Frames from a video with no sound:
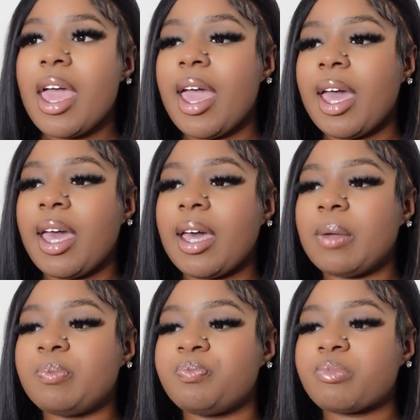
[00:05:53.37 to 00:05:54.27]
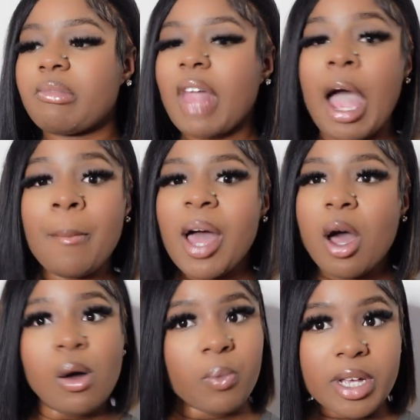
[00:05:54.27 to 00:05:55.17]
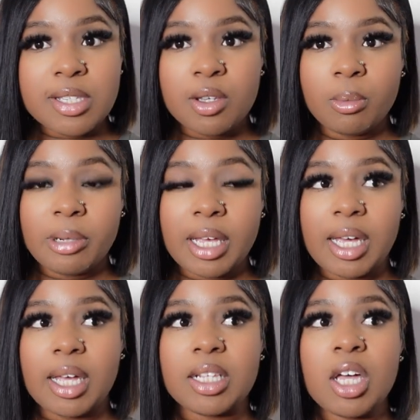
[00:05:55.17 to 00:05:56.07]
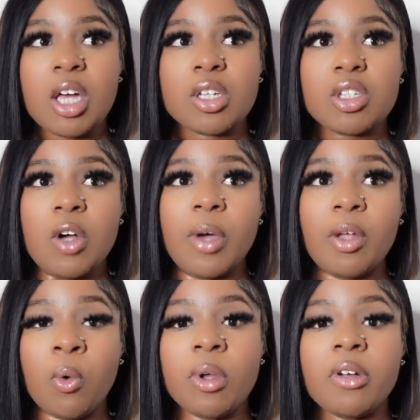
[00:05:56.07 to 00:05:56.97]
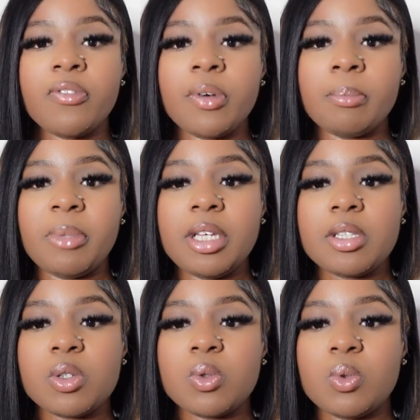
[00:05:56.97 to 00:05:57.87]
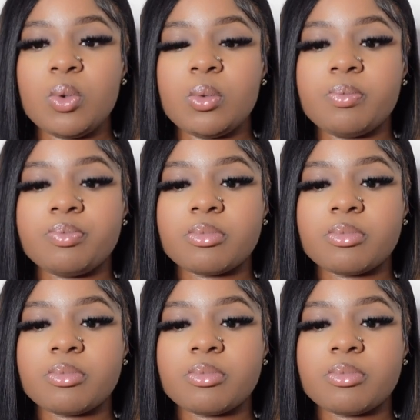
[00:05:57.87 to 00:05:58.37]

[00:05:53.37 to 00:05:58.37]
And I'm my own rescue plan. So in order for me to